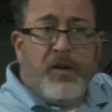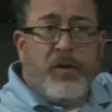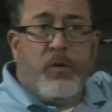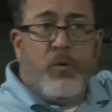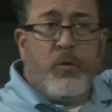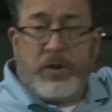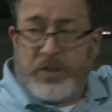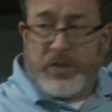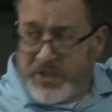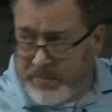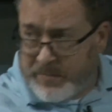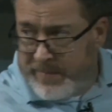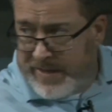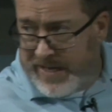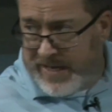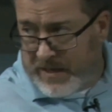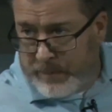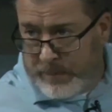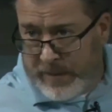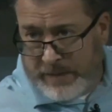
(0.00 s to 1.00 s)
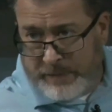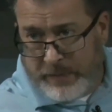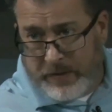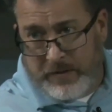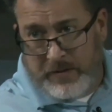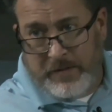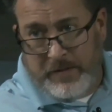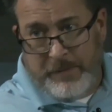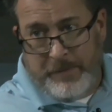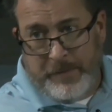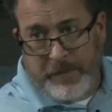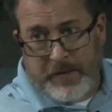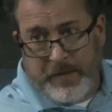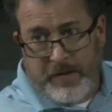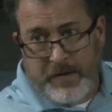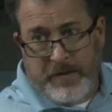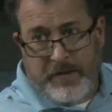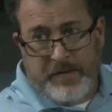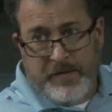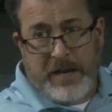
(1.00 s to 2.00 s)
were Semitic people.
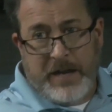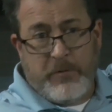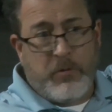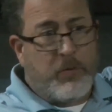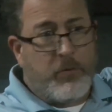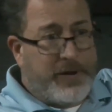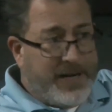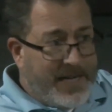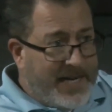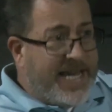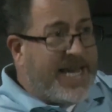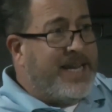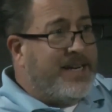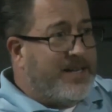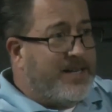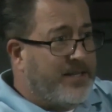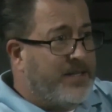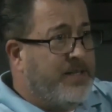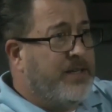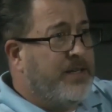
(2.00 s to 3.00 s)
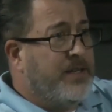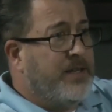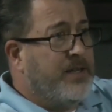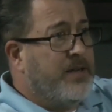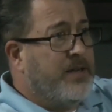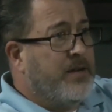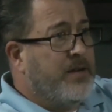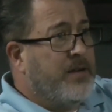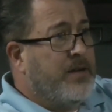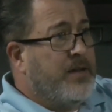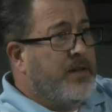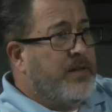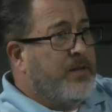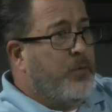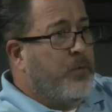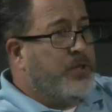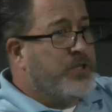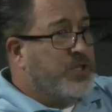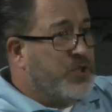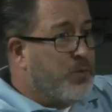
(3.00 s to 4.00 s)
They were related,
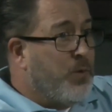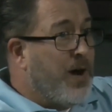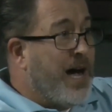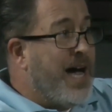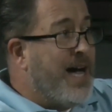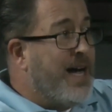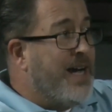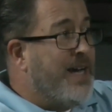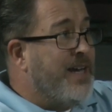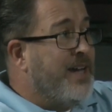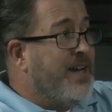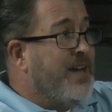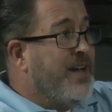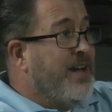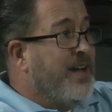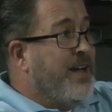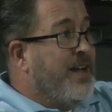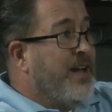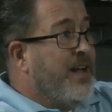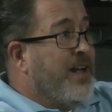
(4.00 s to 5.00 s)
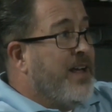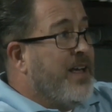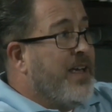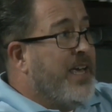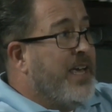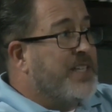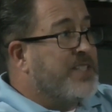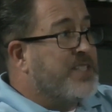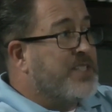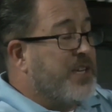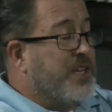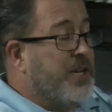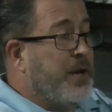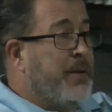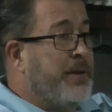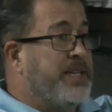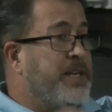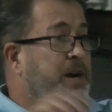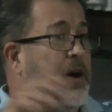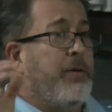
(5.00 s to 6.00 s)
which is why
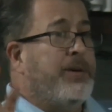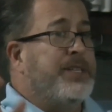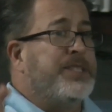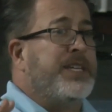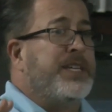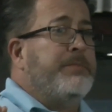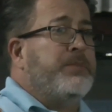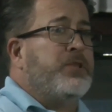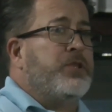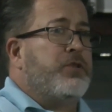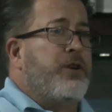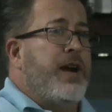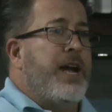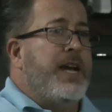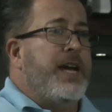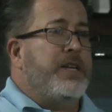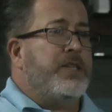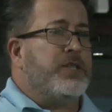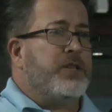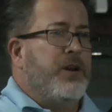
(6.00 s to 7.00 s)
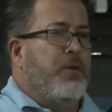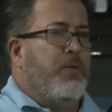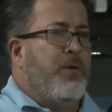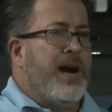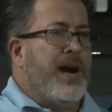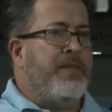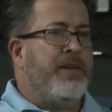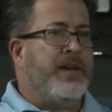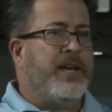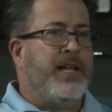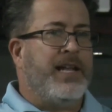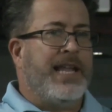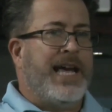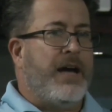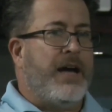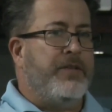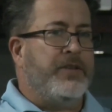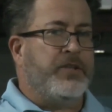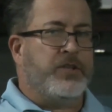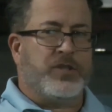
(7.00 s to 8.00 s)
it always seems strange. Why are they going to allow
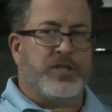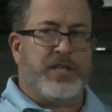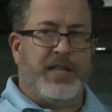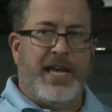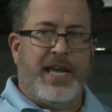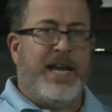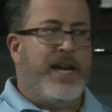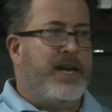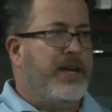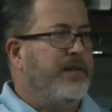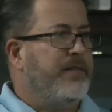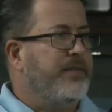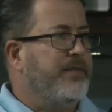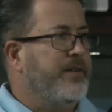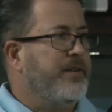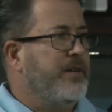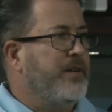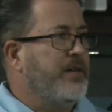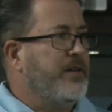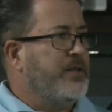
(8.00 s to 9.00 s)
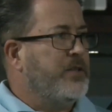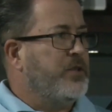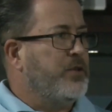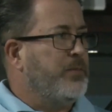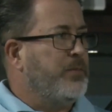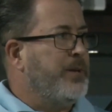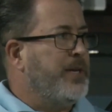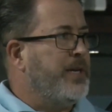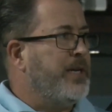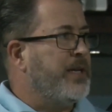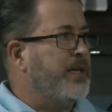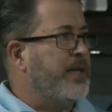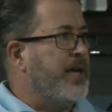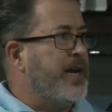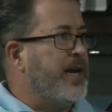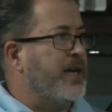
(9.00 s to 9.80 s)
this slave to be like